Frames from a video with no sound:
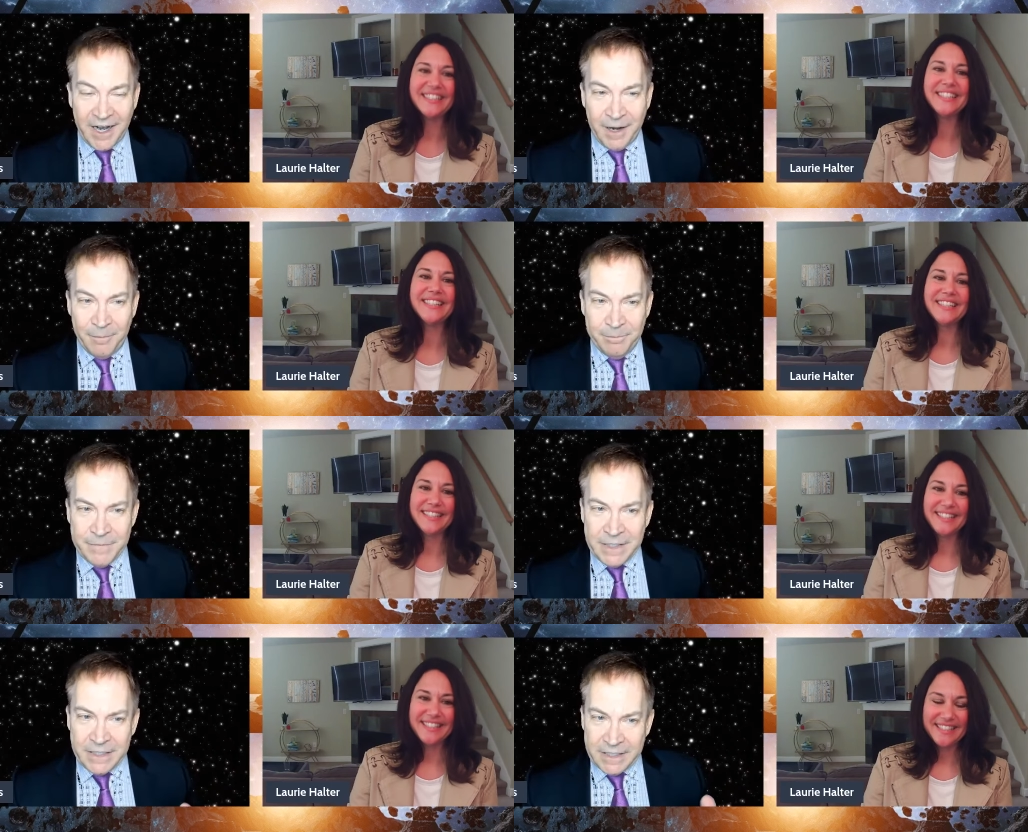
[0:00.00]
Speaker 1: Um,
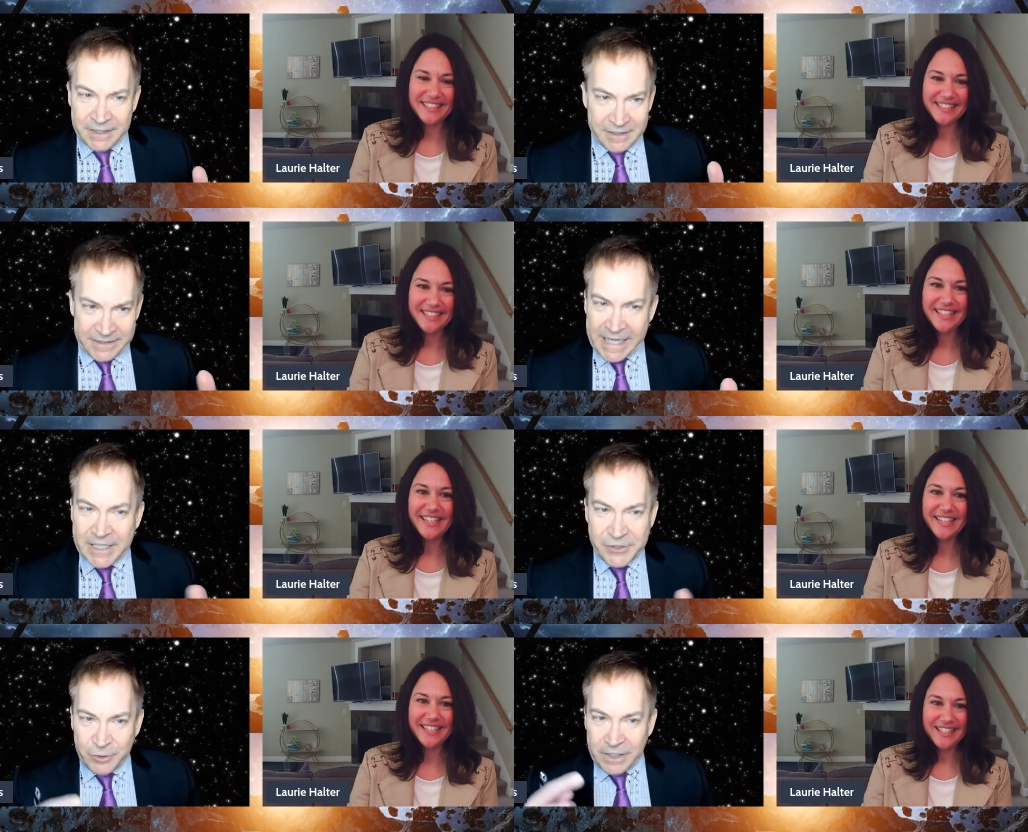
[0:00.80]
take
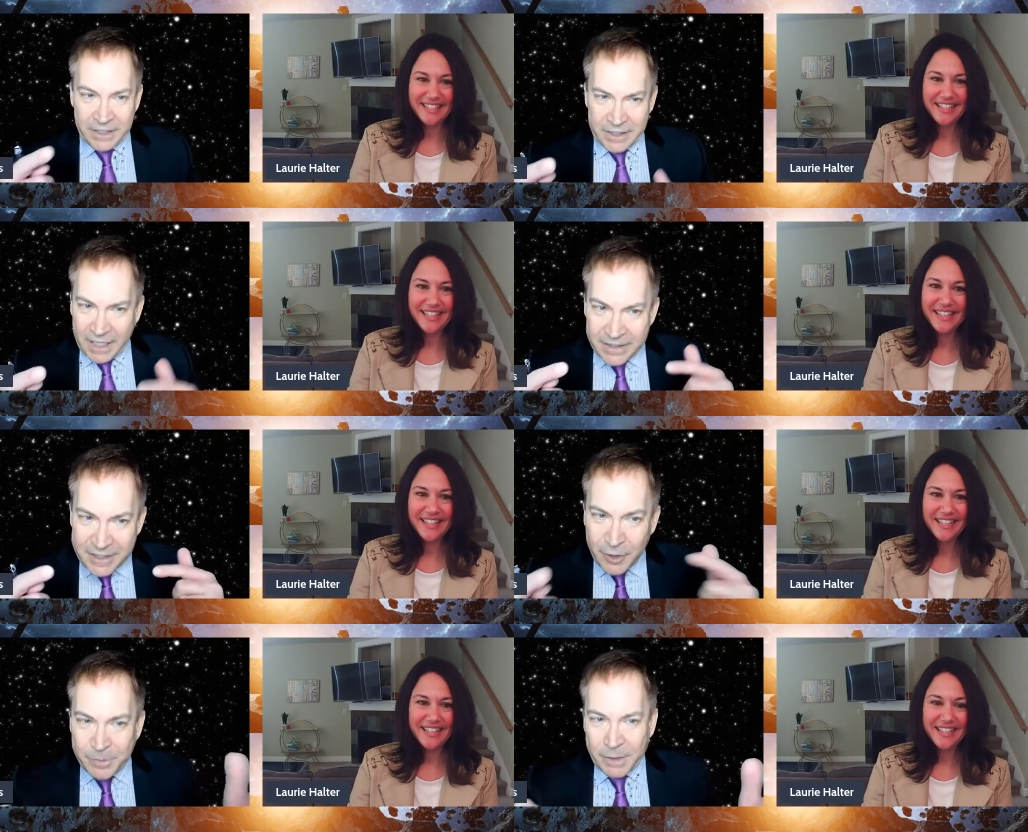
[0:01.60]
us through a, a,
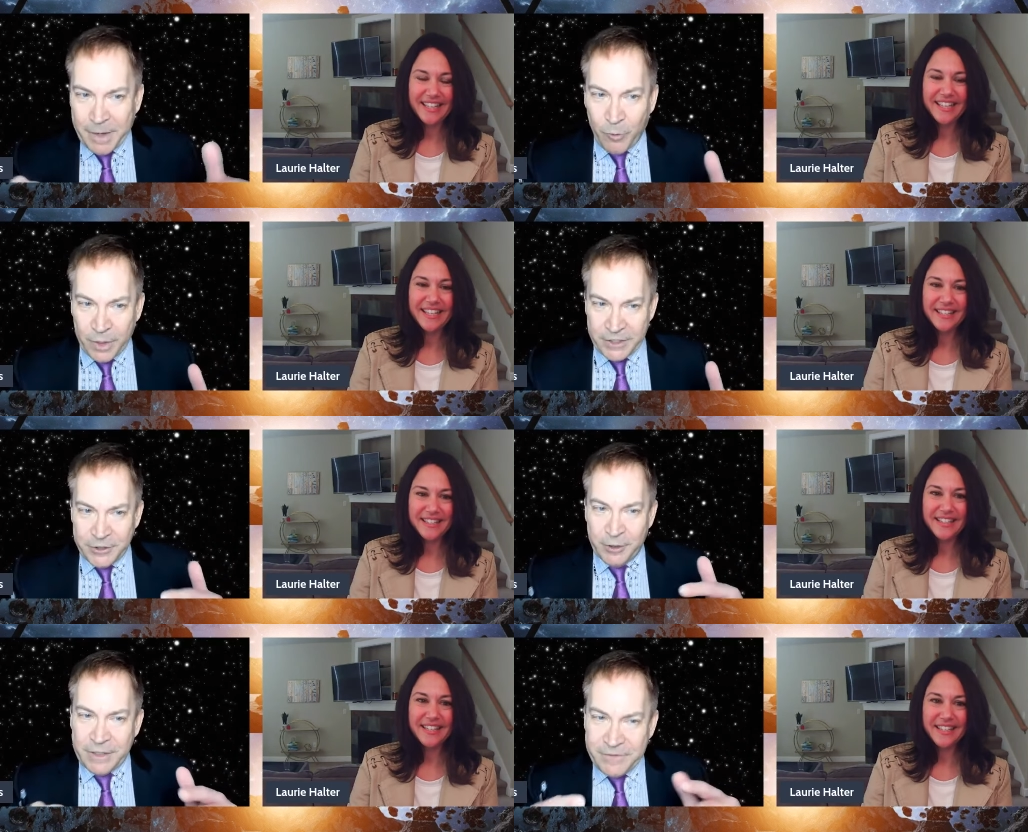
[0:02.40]
little bit about what you
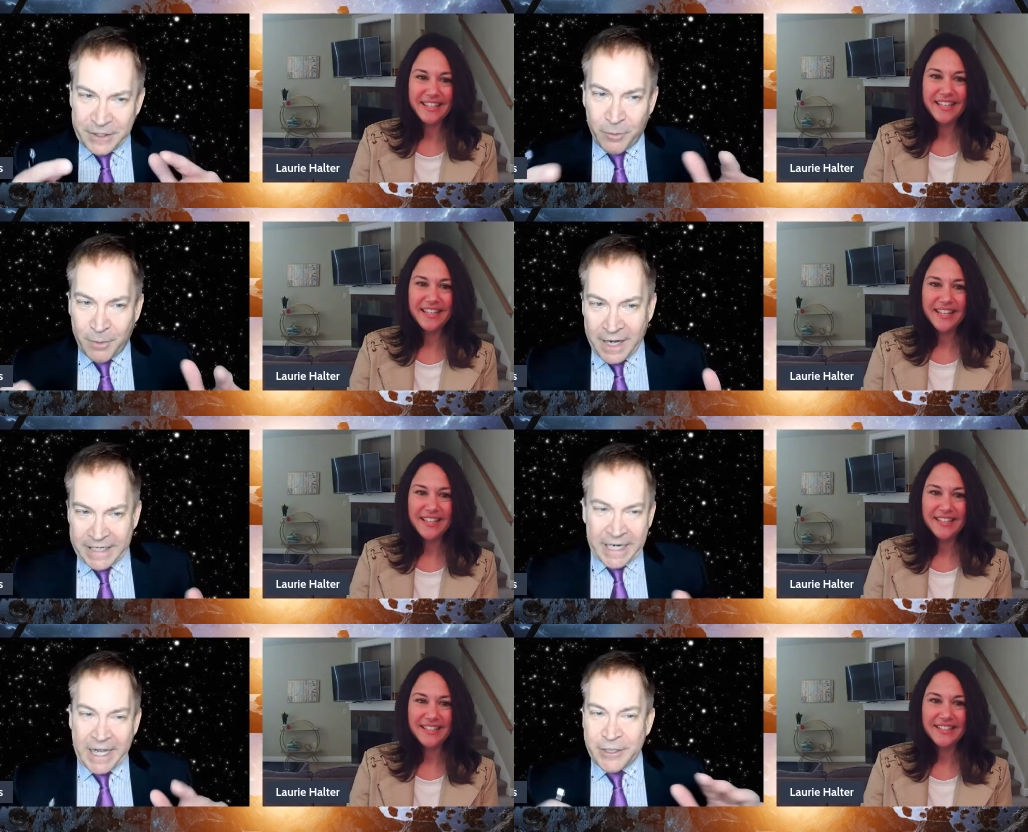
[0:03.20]
do, if you don't
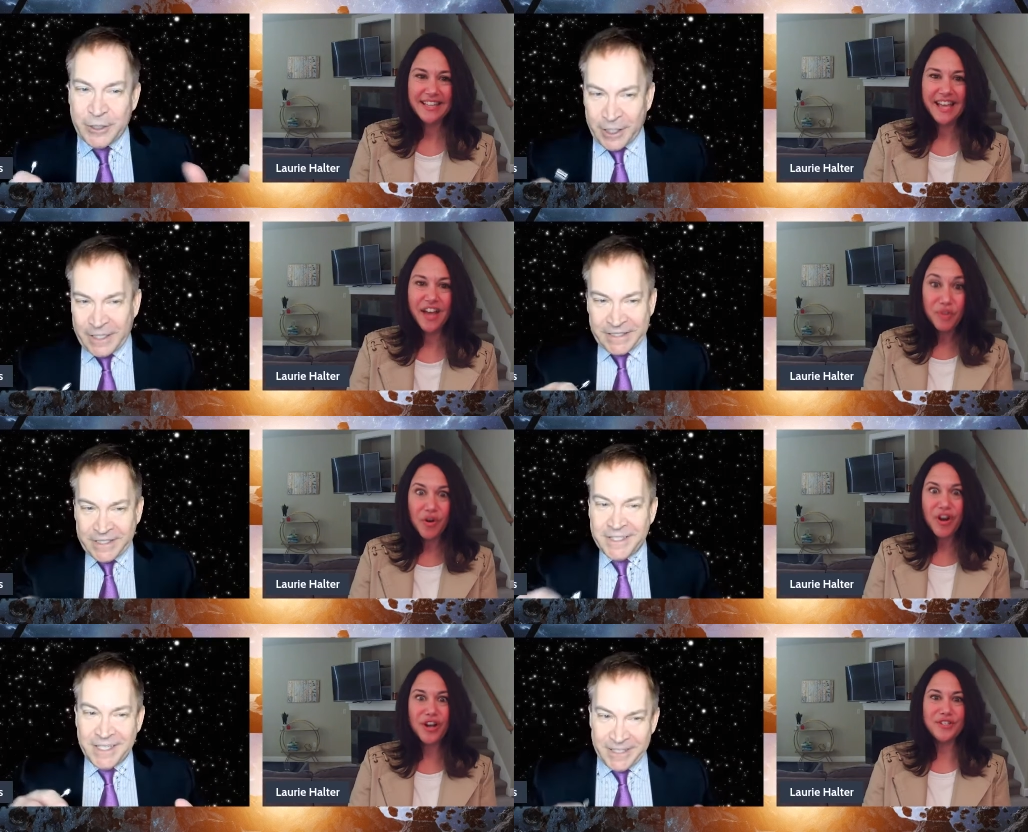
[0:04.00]
mind. I, I know you don't like
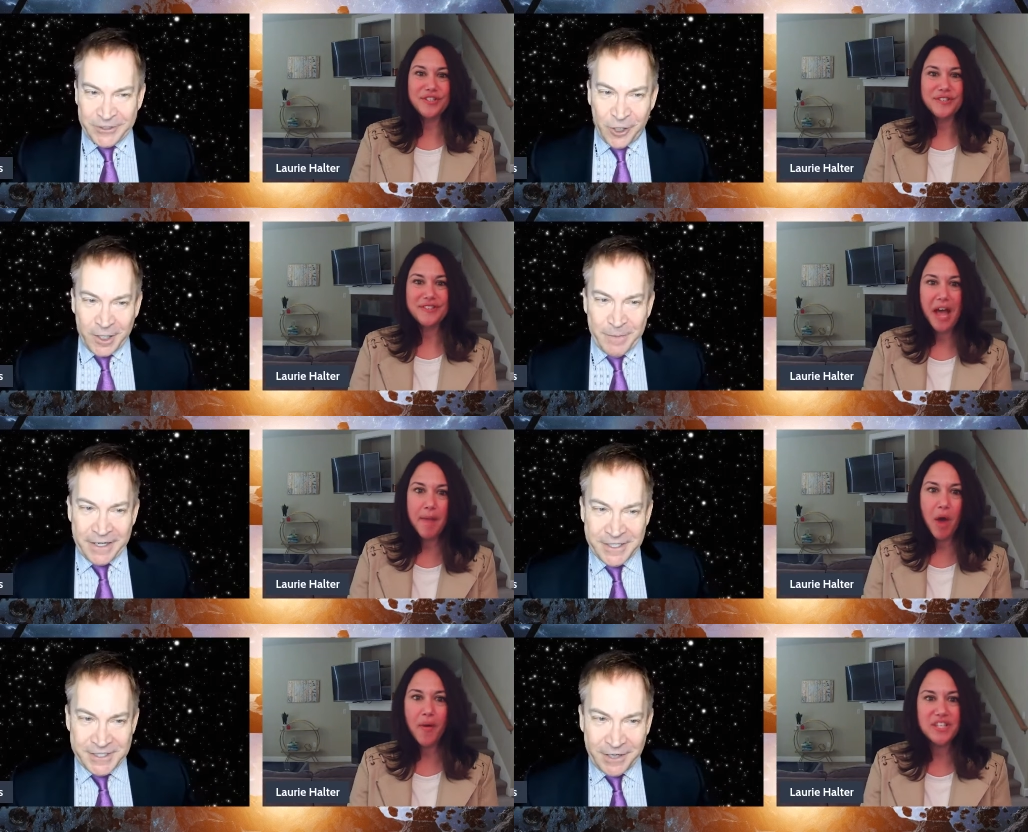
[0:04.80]
to, to talk about
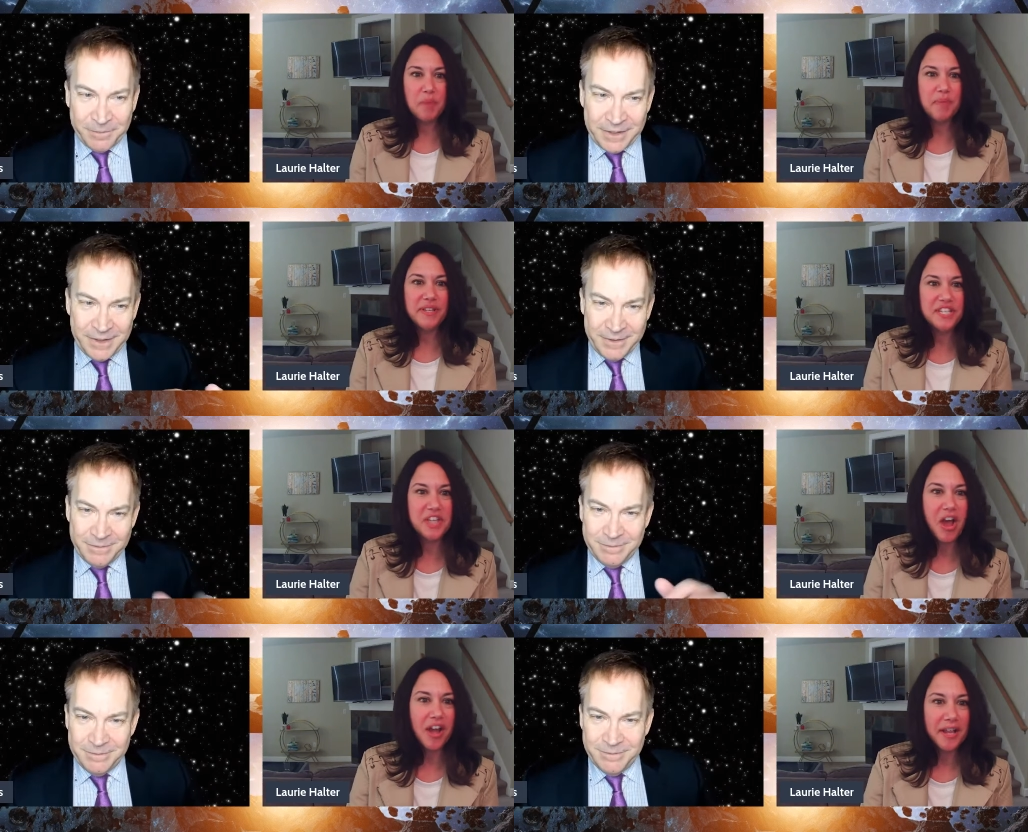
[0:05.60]
yourself.
Speaker 2: Into
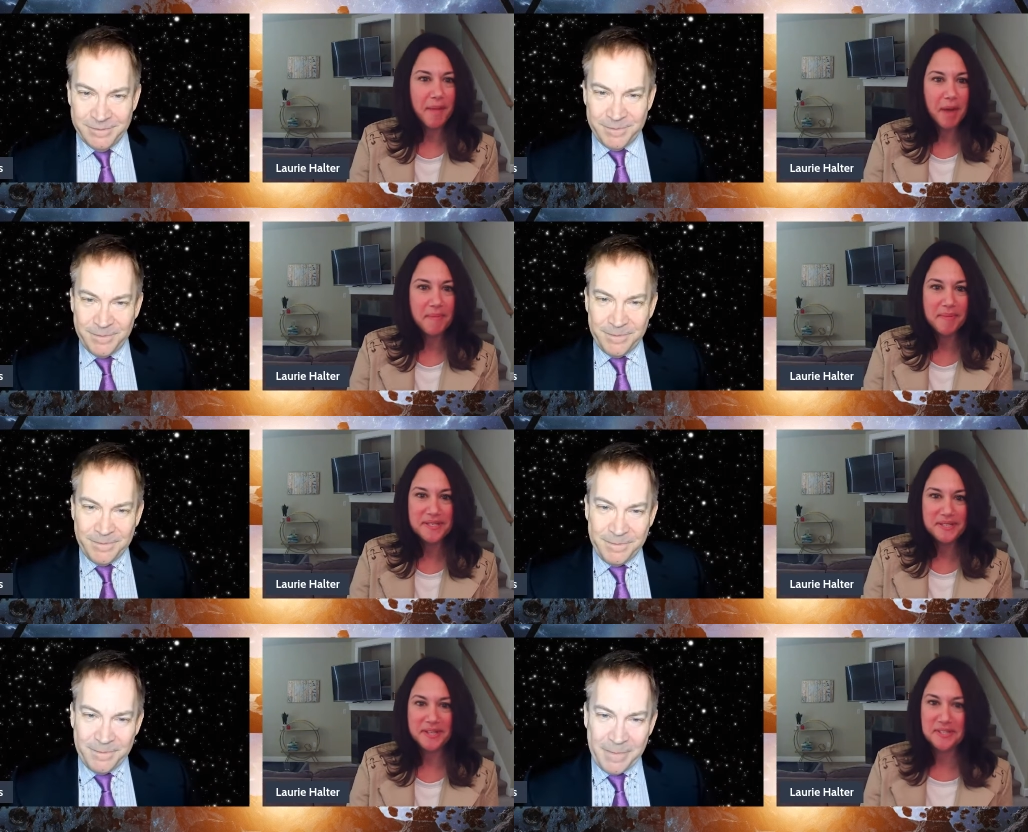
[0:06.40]
talking about my
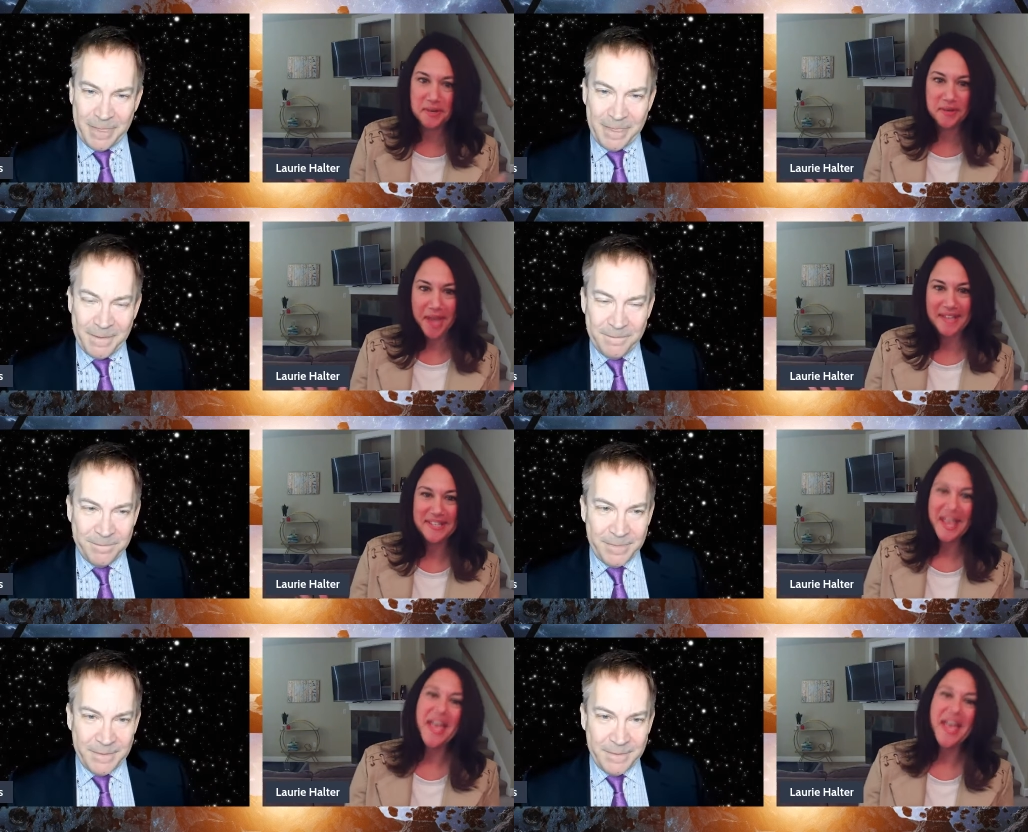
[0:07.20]
business, so yes.